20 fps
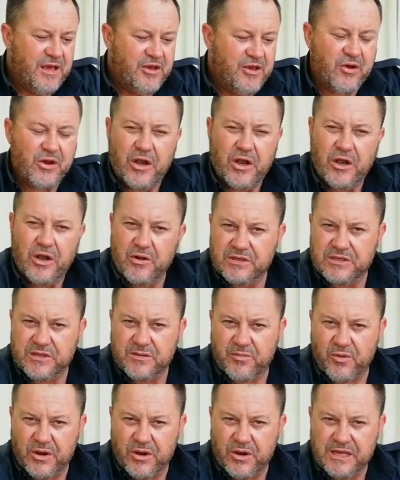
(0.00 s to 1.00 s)
You're going to lose
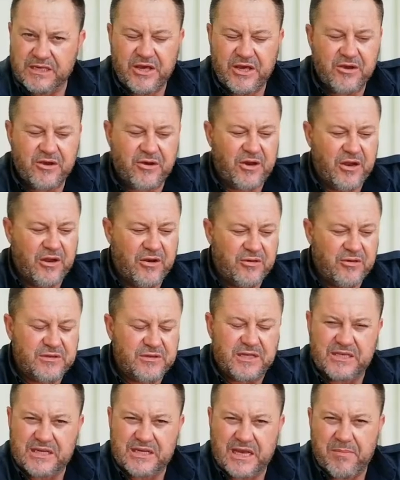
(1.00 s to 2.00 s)
the buoyancy, you're going to lose
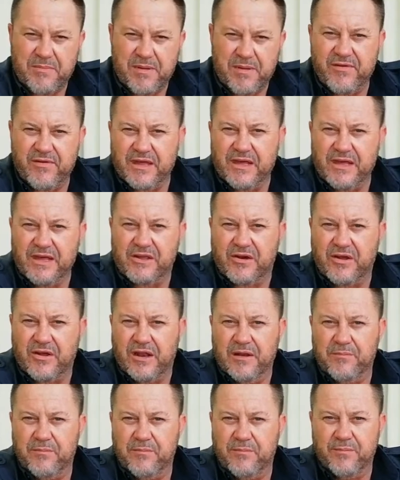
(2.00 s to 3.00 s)
the shape, everything is going
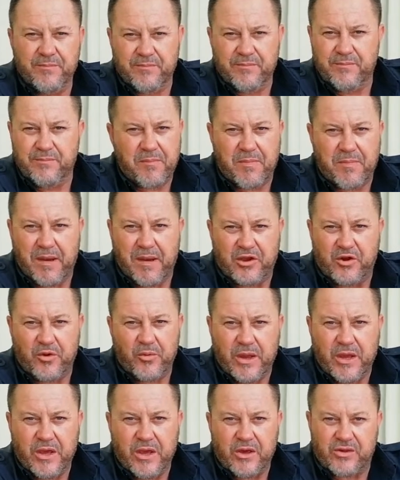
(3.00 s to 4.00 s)
to be back
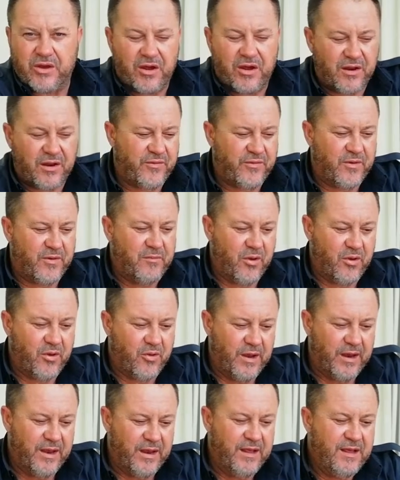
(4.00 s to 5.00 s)
to where you started from
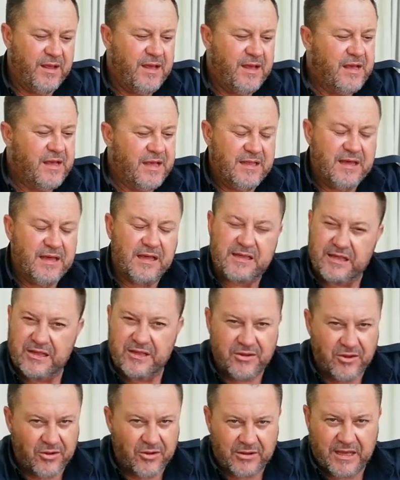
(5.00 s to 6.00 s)
block one. This
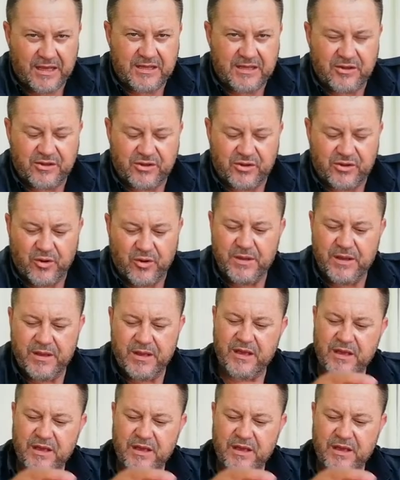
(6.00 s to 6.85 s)
is not XoSORB.